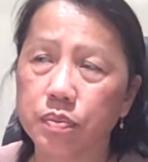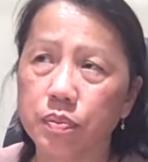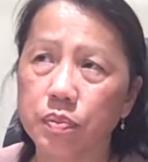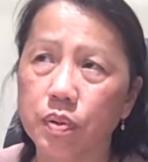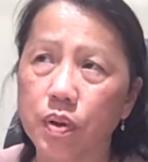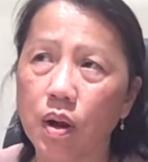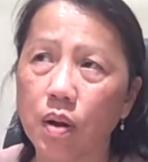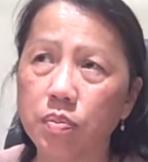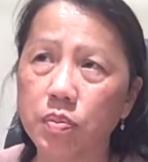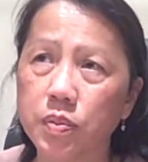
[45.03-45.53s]

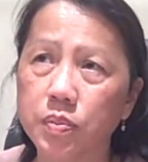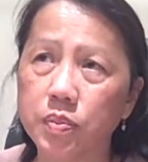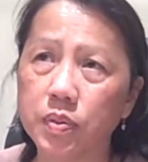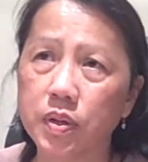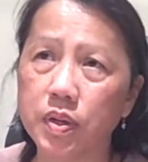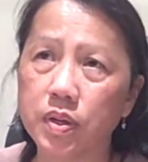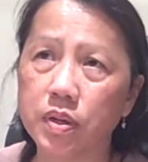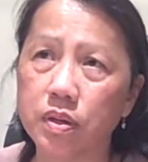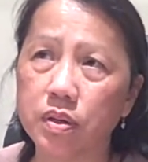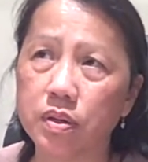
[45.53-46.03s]

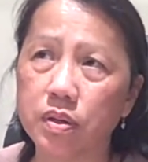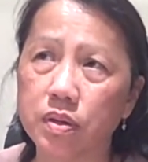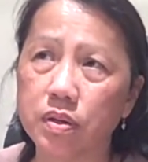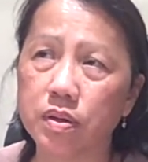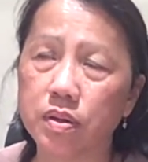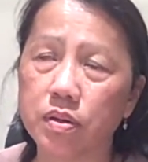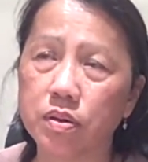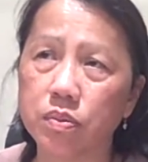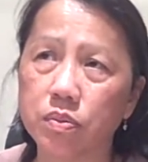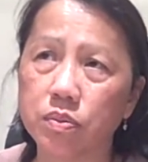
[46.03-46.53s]

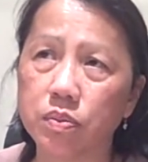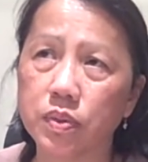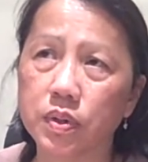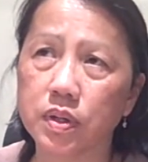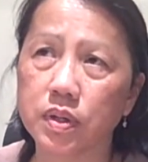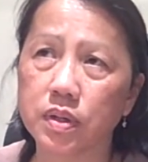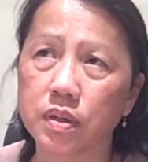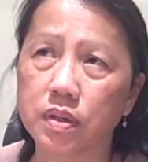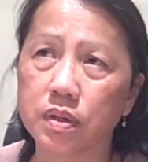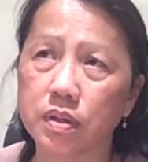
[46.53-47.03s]
Probably
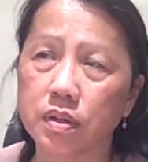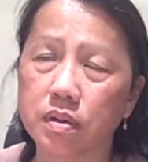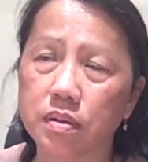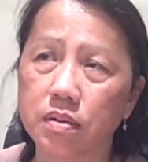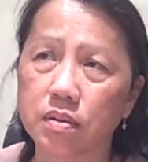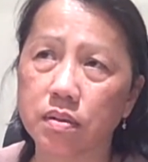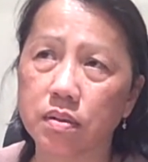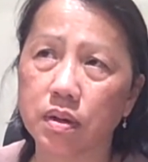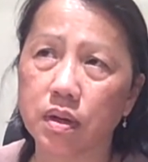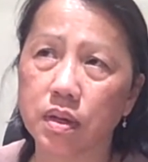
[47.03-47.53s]

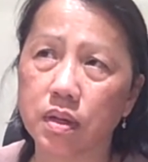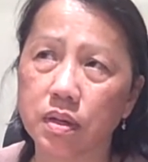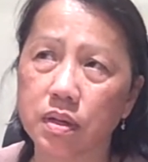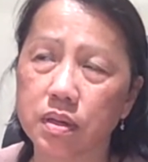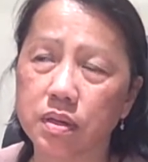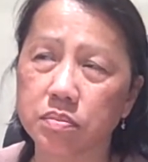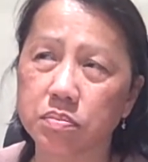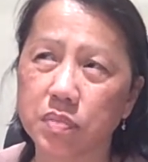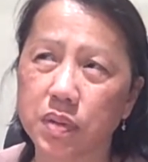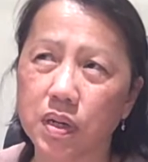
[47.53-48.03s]
when I
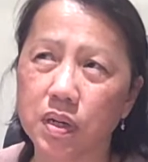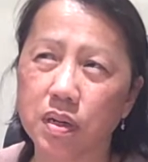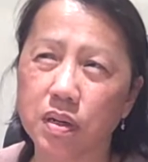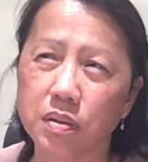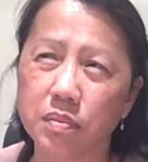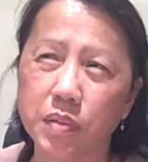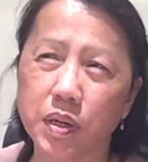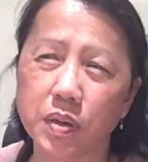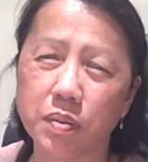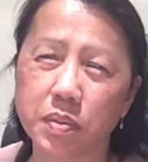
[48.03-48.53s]
hit
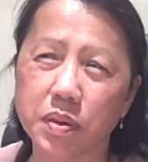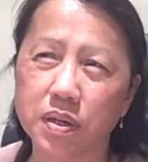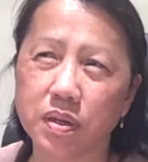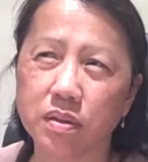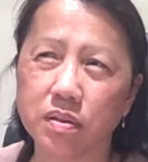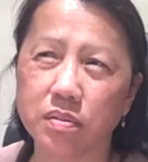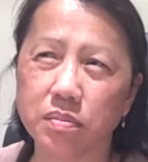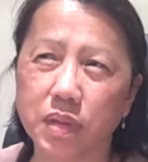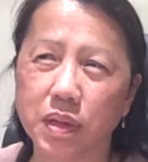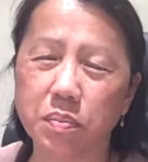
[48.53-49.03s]
maybe
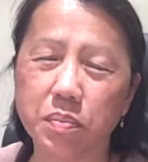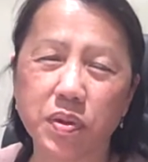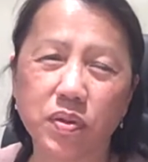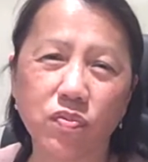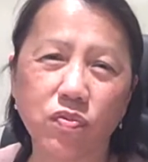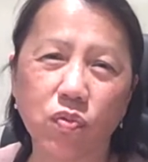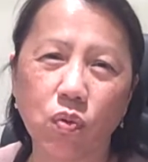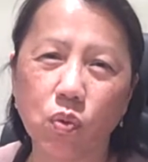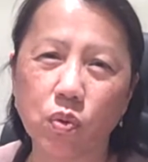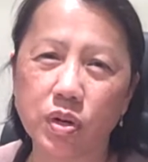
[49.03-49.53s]
in my
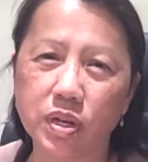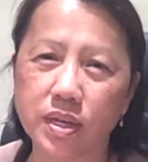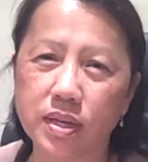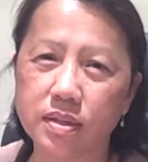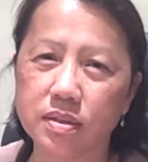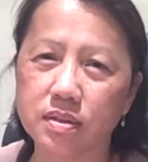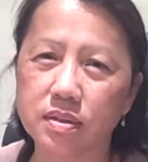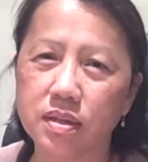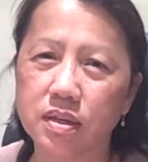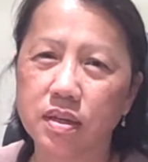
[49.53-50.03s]
mid-40s.